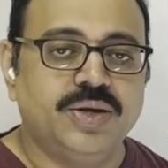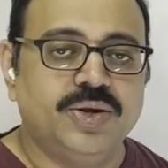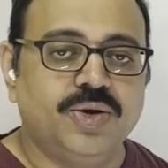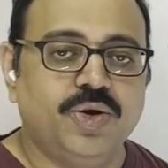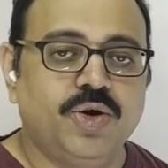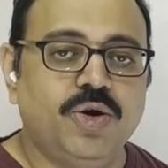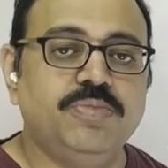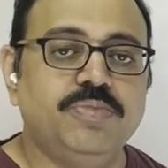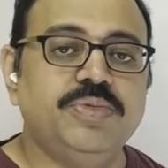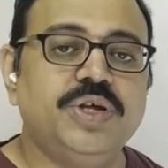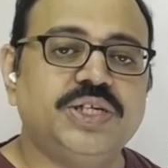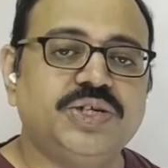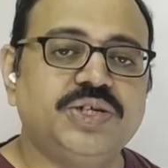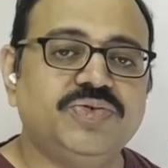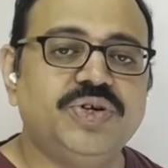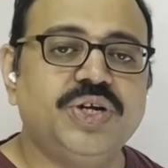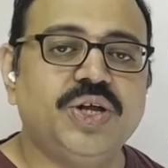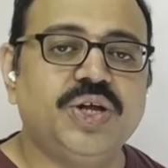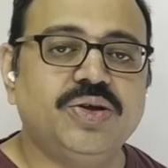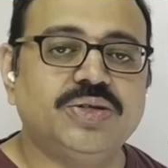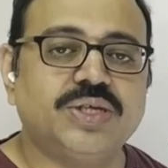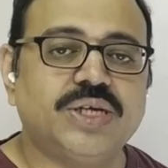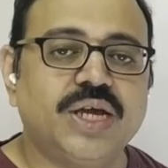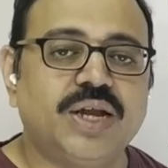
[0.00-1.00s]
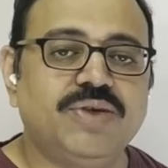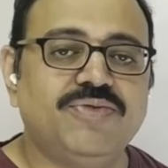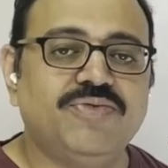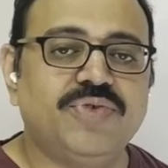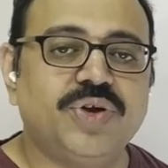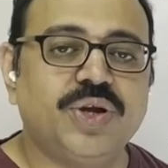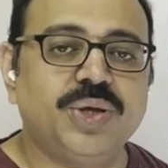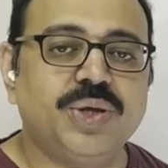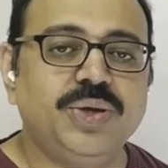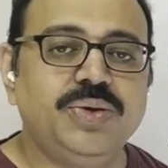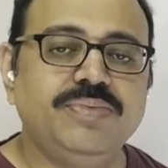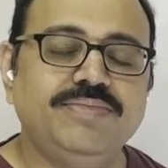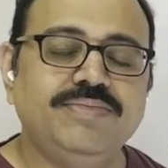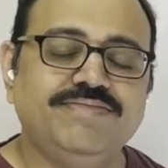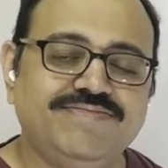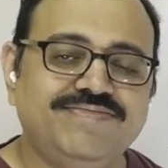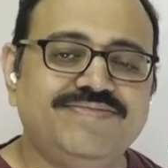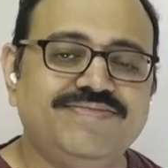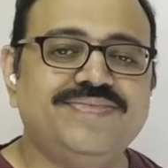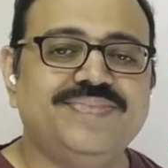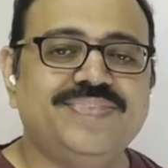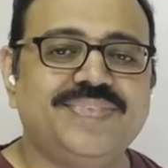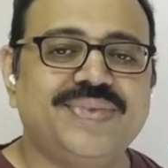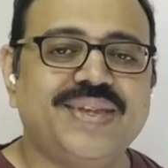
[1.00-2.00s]
Hope this video is helpful to you.
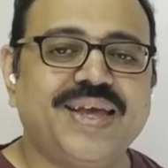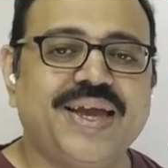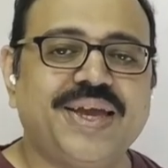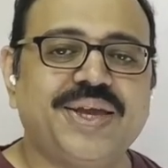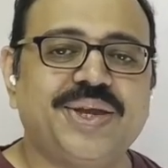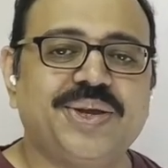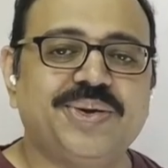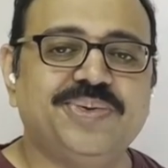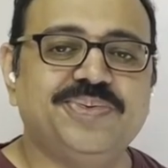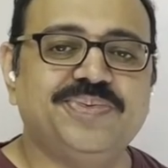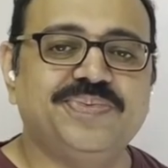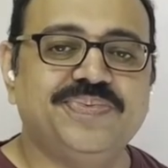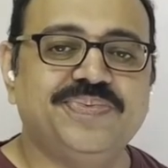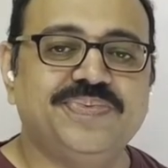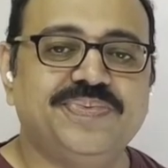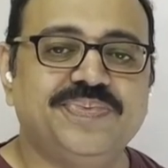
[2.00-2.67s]
Thank you.